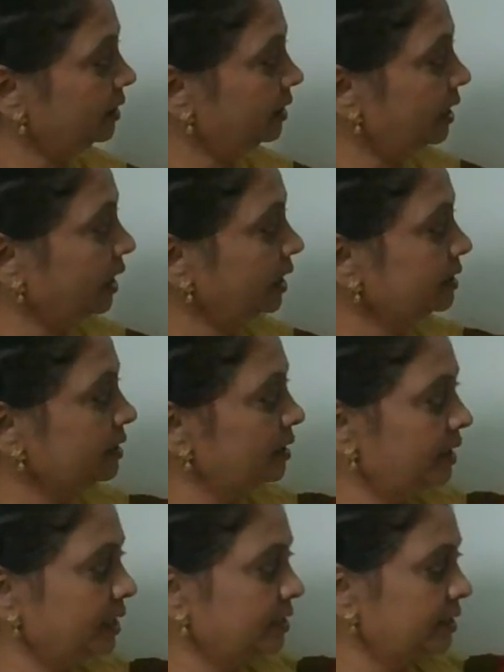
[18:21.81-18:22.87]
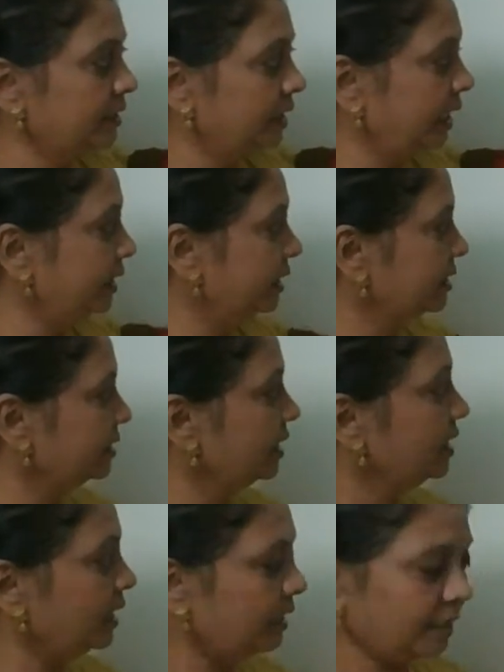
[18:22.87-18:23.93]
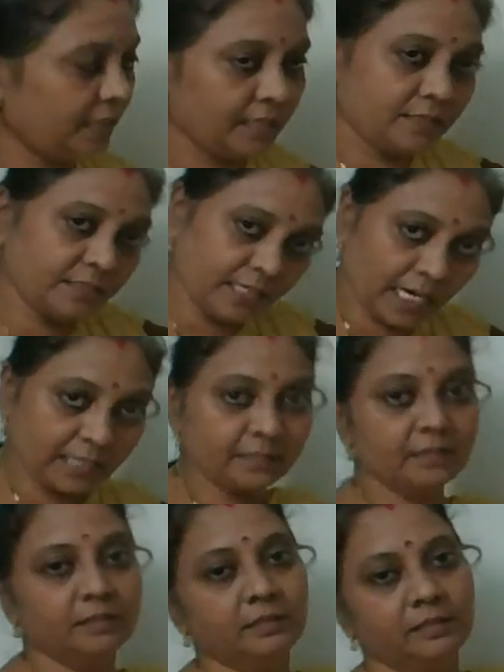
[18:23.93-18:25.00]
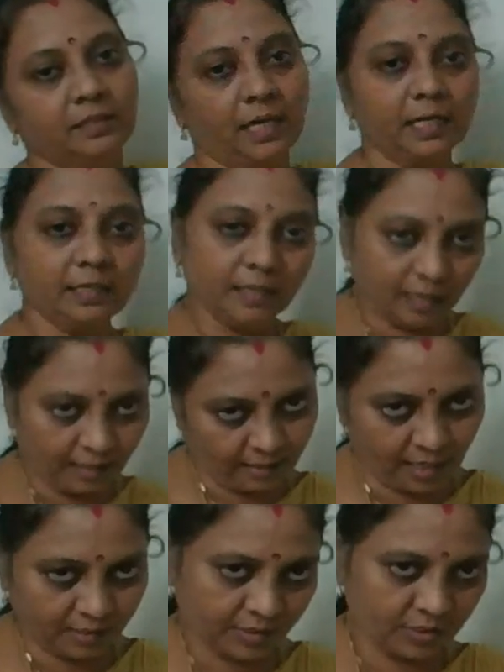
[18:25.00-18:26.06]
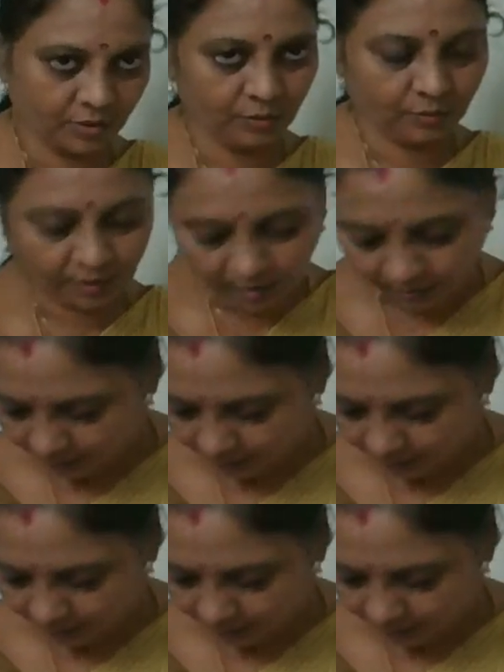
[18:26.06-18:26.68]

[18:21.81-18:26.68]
late, later, latest, late, latter, and last. Okay,